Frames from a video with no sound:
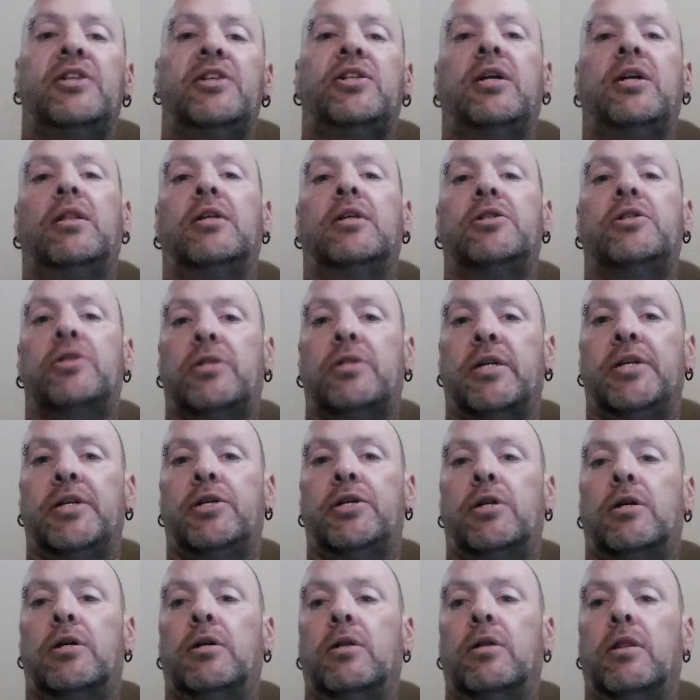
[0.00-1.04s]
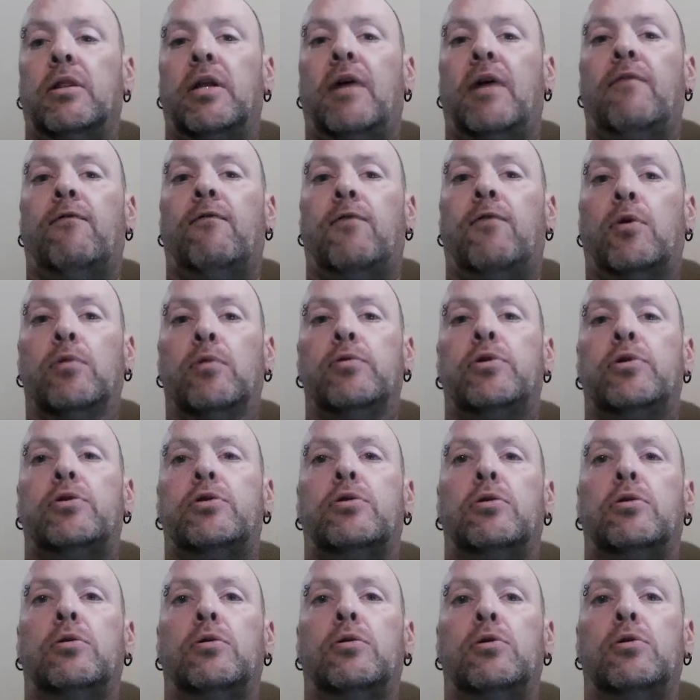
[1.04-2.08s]
legislature that votes
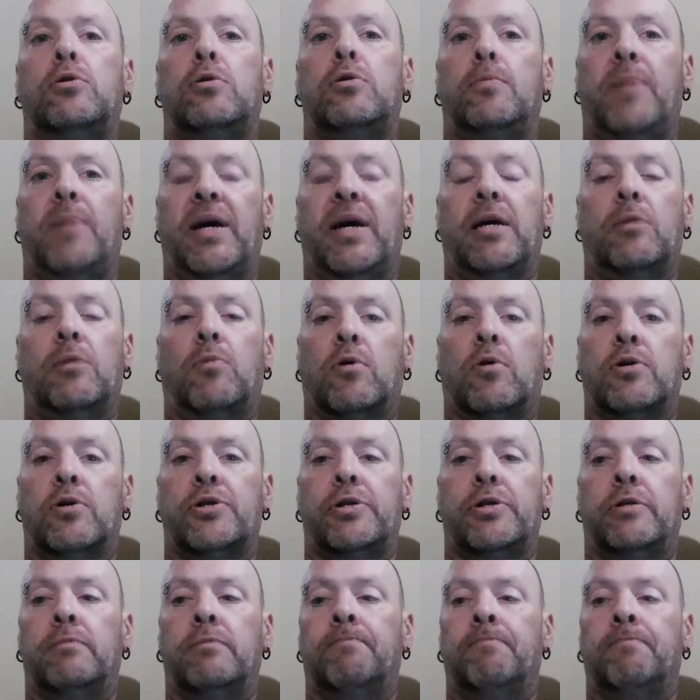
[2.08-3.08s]
to ban abortion